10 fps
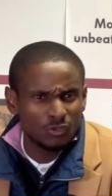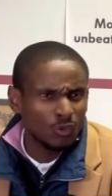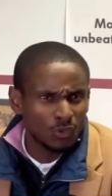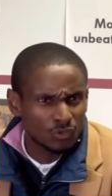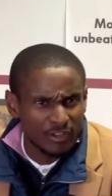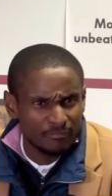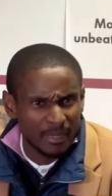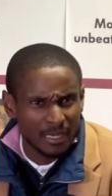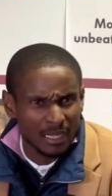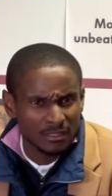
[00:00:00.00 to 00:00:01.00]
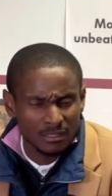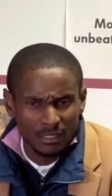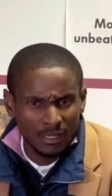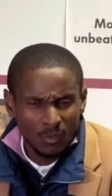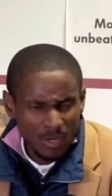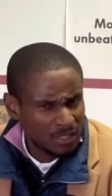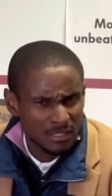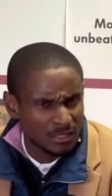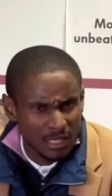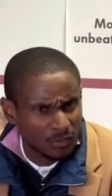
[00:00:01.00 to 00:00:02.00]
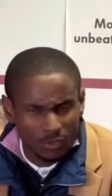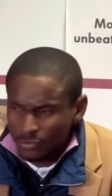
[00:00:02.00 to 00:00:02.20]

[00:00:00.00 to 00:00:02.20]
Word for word: You also have bad hearts. What is that got